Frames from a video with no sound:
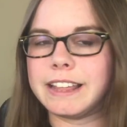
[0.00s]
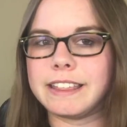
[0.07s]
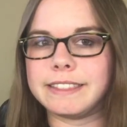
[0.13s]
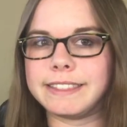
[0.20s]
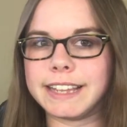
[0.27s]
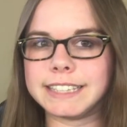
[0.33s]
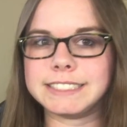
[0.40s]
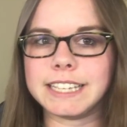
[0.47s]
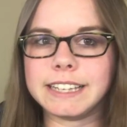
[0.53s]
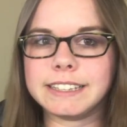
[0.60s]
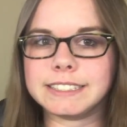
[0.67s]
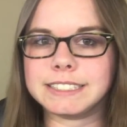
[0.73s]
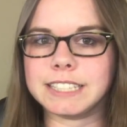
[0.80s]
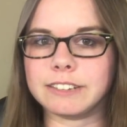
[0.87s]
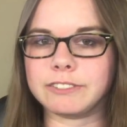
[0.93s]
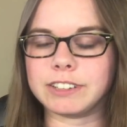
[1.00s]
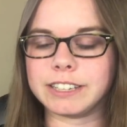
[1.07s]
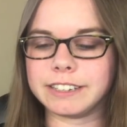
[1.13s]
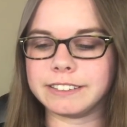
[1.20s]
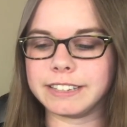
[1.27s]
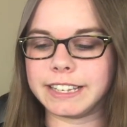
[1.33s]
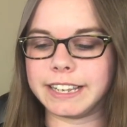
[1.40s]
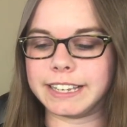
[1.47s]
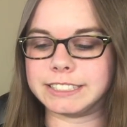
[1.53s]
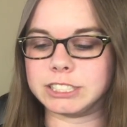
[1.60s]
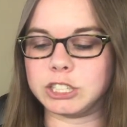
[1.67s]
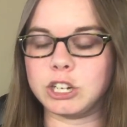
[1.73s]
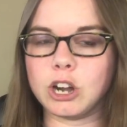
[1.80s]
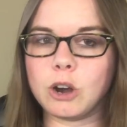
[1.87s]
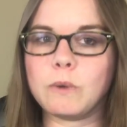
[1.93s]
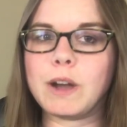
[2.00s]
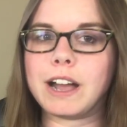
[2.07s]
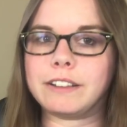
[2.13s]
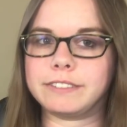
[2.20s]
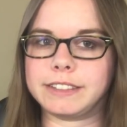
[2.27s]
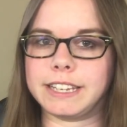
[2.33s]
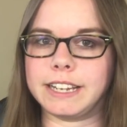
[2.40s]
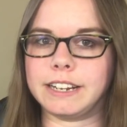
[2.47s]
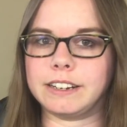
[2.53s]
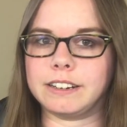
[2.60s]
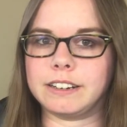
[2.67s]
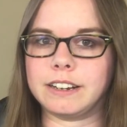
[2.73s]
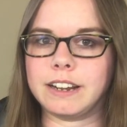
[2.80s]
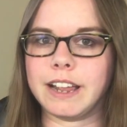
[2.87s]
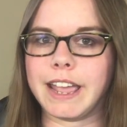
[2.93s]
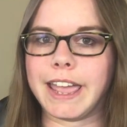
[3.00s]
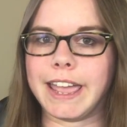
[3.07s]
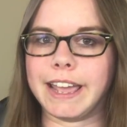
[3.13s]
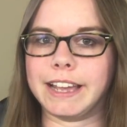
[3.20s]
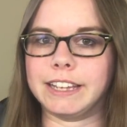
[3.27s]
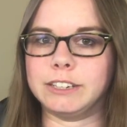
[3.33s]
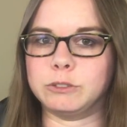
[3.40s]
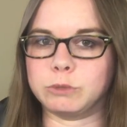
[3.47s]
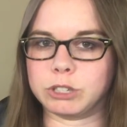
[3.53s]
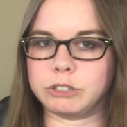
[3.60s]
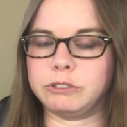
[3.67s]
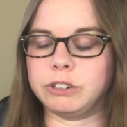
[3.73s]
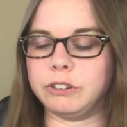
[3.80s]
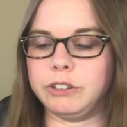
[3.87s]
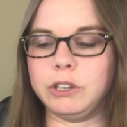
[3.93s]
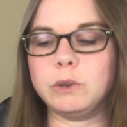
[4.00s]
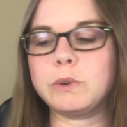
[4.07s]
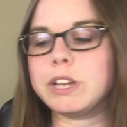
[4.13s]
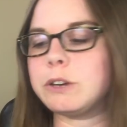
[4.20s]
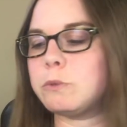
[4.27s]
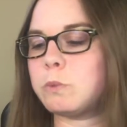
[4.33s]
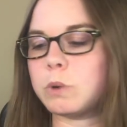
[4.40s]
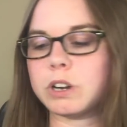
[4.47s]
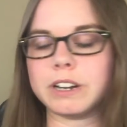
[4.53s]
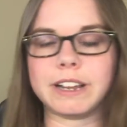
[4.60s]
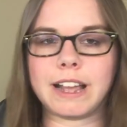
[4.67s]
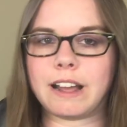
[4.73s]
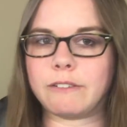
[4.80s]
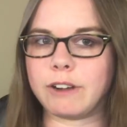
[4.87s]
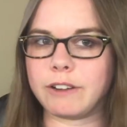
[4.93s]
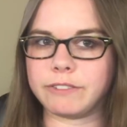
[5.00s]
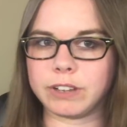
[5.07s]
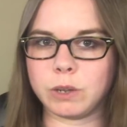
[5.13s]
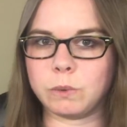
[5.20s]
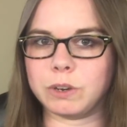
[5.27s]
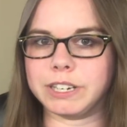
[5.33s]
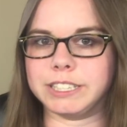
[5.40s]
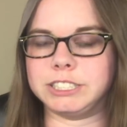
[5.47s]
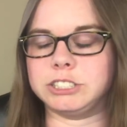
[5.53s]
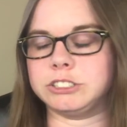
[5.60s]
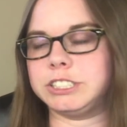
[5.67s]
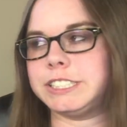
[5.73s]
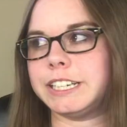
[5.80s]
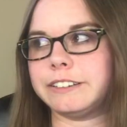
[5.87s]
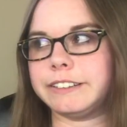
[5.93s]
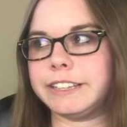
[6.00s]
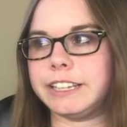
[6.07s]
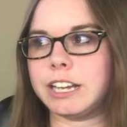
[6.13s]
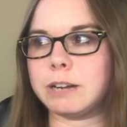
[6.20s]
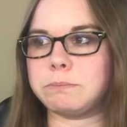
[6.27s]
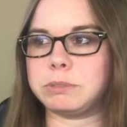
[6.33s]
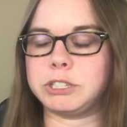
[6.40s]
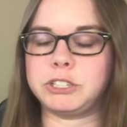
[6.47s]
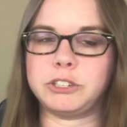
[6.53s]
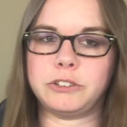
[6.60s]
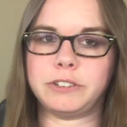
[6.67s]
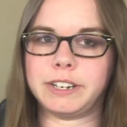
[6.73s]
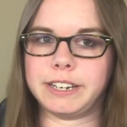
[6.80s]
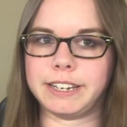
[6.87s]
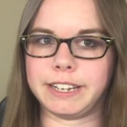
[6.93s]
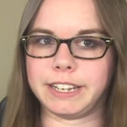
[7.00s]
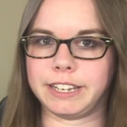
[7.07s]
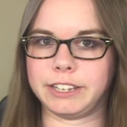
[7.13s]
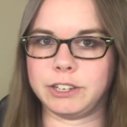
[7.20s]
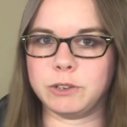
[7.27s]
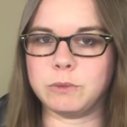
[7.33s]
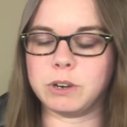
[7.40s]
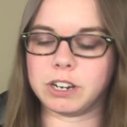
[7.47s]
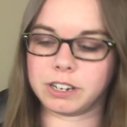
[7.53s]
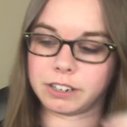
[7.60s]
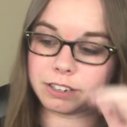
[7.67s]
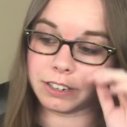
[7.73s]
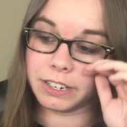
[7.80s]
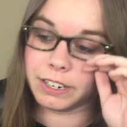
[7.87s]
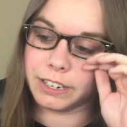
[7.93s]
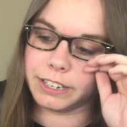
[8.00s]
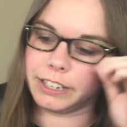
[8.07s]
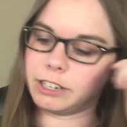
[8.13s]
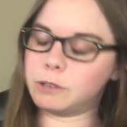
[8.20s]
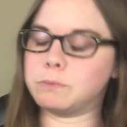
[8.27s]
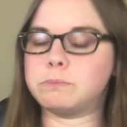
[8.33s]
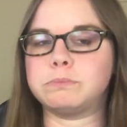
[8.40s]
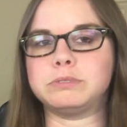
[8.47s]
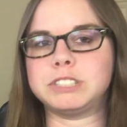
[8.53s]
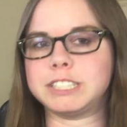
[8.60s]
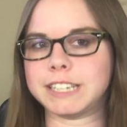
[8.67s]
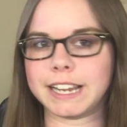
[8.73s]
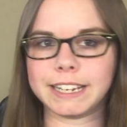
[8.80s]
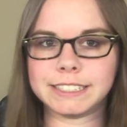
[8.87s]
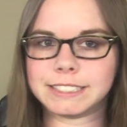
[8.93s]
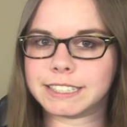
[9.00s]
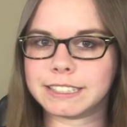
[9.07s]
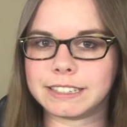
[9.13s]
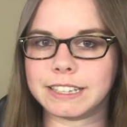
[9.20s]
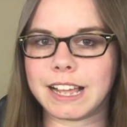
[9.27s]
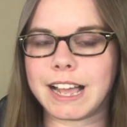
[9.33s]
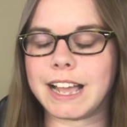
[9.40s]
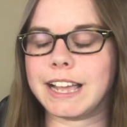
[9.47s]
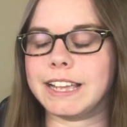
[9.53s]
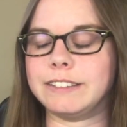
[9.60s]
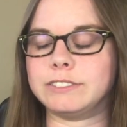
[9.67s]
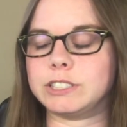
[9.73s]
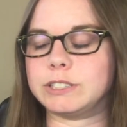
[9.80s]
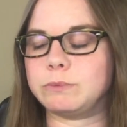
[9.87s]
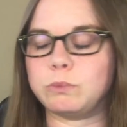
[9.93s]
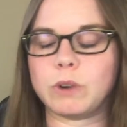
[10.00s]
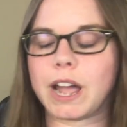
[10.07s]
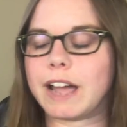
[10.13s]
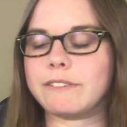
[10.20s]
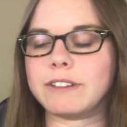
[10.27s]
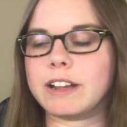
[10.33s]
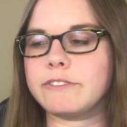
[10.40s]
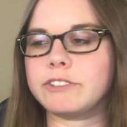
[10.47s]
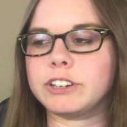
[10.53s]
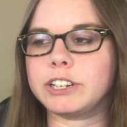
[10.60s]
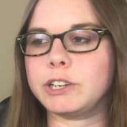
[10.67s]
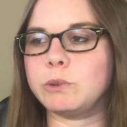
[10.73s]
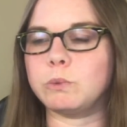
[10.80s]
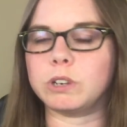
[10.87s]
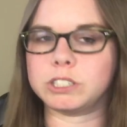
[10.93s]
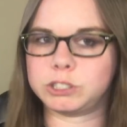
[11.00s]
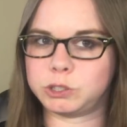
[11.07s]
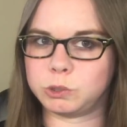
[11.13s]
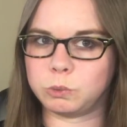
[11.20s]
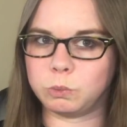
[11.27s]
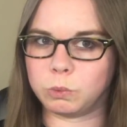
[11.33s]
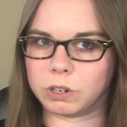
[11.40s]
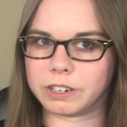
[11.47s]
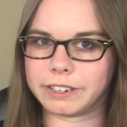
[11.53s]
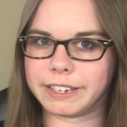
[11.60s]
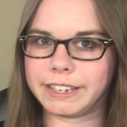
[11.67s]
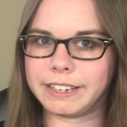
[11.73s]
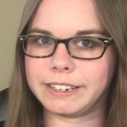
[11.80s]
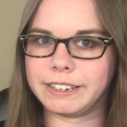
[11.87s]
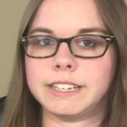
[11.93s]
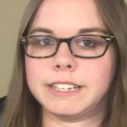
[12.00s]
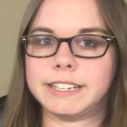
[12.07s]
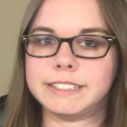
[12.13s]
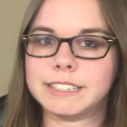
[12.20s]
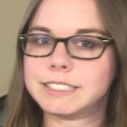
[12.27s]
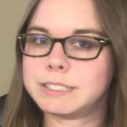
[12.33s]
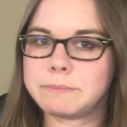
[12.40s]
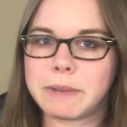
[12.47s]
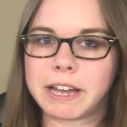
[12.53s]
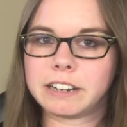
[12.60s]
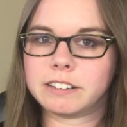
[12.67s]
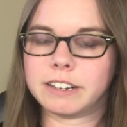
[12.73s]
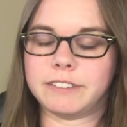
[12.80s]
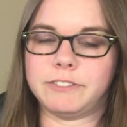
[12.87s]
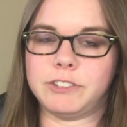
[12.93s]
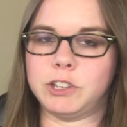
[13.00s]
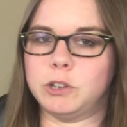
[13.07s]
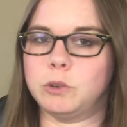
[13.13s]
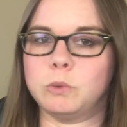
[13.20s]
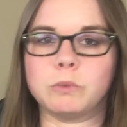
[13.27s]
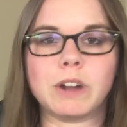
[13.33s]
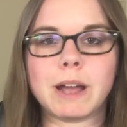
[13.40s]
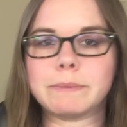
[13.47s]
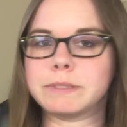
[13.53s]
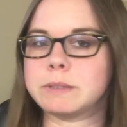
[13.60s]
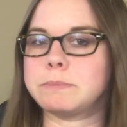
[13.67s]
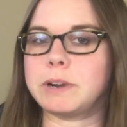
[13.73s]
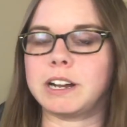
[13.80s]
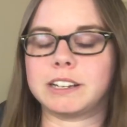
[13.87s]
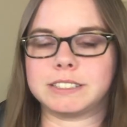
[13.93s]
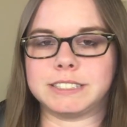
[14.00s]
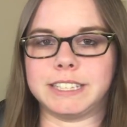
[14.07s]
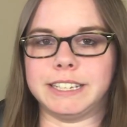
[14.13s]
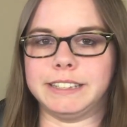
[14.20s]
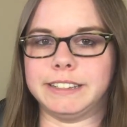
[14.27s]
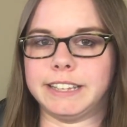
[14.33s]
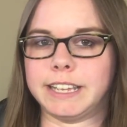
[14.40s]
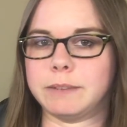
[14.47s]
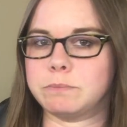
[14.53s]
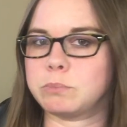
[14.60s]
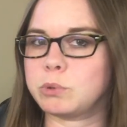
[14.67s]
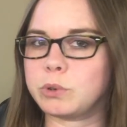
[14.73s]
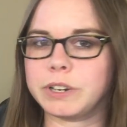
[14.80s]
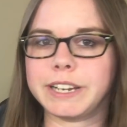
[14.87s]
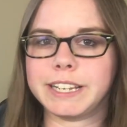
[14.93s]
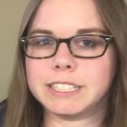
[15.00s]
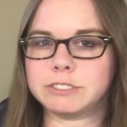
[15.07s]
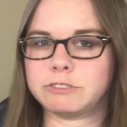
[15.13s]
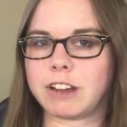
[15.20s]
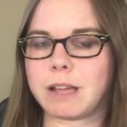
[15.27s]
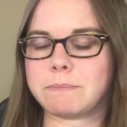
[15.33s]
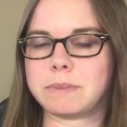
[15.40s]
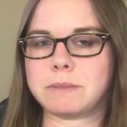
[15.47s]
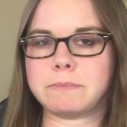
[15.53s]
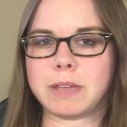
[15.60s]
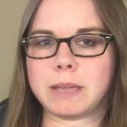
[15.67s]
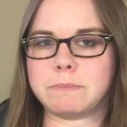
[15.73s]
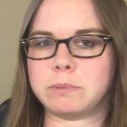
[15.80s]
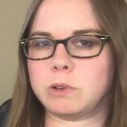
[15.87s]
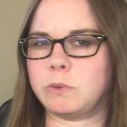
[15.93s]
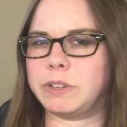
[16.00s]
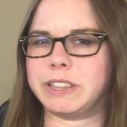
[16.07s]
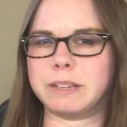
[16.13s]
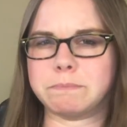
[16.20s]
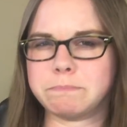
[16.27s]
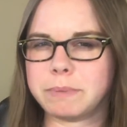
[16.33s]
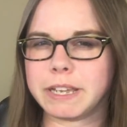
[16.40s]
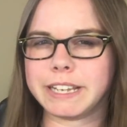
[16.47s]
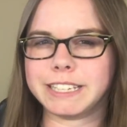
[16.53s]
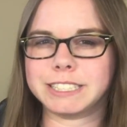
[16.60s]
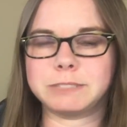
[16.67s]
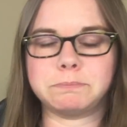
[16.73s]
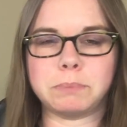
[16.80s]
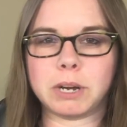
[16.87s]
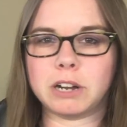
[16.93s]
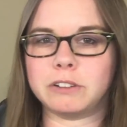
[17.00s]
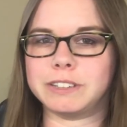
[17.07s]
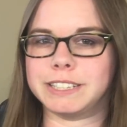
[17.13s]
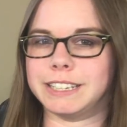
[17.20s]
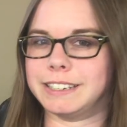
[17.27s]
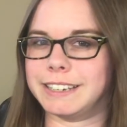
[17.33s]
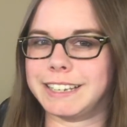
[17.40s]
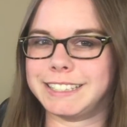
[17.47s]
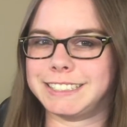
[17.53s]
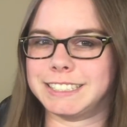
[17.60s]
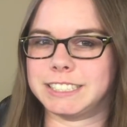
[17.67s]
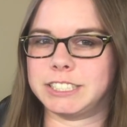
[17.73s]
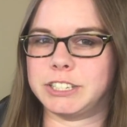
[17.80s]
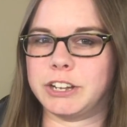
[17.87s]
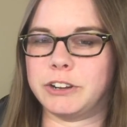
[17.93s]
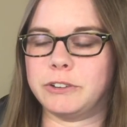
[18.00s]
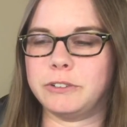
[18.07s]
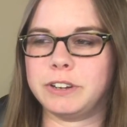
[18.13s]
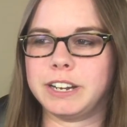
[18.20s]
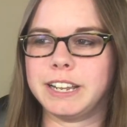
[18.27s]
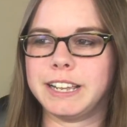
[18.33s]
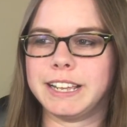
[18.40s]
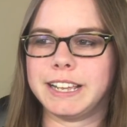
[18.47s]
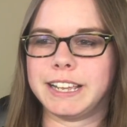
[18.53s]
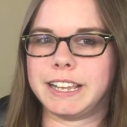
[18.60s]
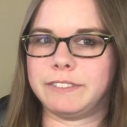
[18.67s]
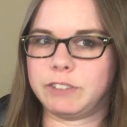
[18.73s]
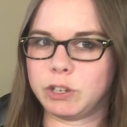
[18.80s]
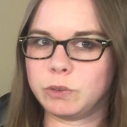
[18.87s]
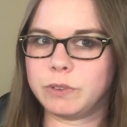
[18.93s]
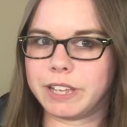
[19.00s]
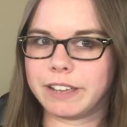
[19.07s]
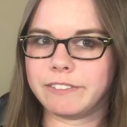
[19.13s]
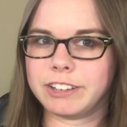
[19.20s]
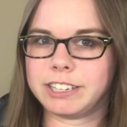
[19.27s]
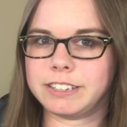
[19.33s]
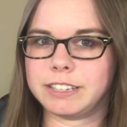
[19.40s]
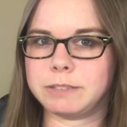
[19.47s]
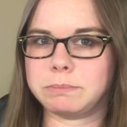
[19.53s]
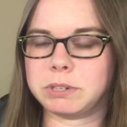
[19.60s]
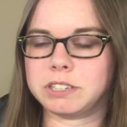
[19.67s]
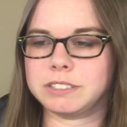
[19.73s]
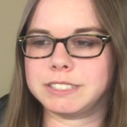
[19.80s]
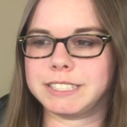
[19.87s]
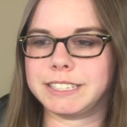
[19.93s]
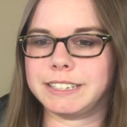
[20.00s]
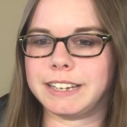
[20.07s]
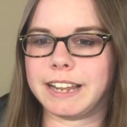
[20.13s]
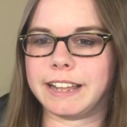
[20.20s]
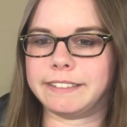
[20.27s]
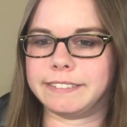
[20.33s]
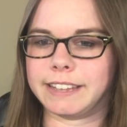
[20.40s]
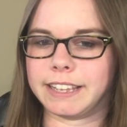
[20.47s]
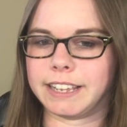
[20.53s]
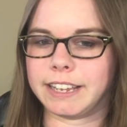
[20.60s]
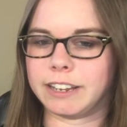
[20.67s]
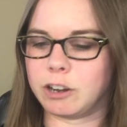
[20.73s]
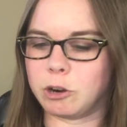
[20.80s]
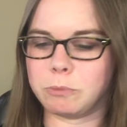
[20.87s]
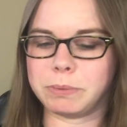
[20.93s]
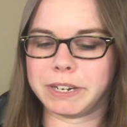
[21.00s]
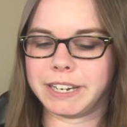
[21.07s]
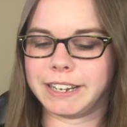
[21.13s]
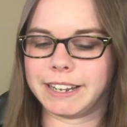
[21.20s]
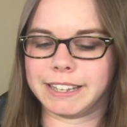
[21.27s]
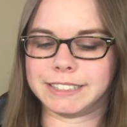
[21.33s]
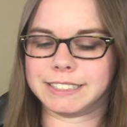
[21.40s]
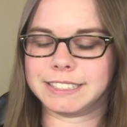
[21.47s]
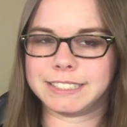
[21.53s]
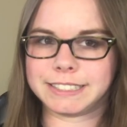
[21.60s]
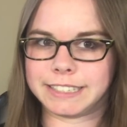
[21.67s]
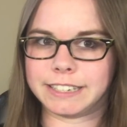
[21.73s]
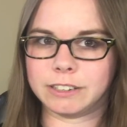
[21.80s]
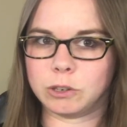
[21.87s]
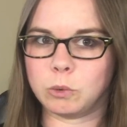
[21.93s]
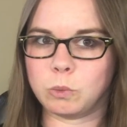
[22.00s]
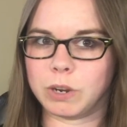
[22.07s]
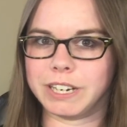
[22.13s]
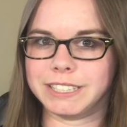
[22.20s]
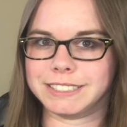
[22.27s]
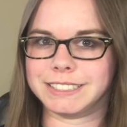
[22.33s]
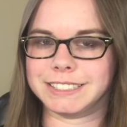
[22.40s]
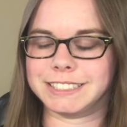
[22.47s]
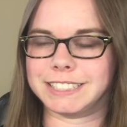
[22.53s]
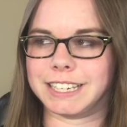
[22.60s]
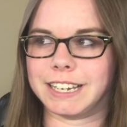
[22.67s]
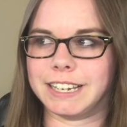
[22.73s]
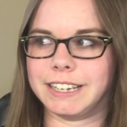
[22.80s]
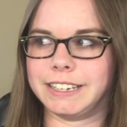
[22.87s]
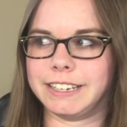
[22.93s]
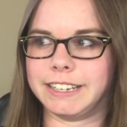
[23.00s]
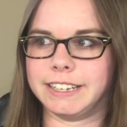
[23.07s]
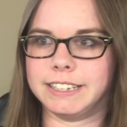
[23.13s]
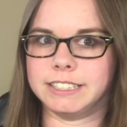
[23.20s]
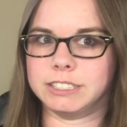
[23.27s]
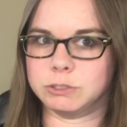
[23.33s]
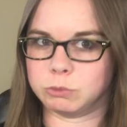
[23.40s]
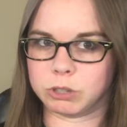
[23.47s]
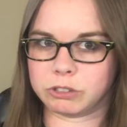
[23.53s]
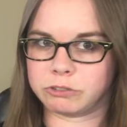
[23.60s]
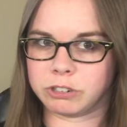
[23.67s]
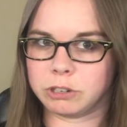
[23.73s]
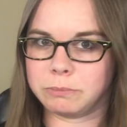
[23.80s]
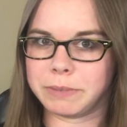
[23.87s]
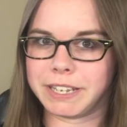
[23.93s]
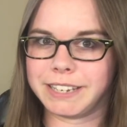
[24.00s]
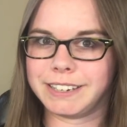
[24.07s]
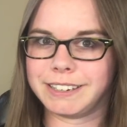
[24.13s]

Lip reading: they say this stuff, clearly it's go out there and recruit. You can word it however you want. It's you're sharing the opportunity. You are, changing lives. However you want to word it. It doesn't matter if you wrap the box in the prettiest wrapping paper with the biggest bow and the nicest note. If you give it to the person and they open it and still what is inside is recruitment,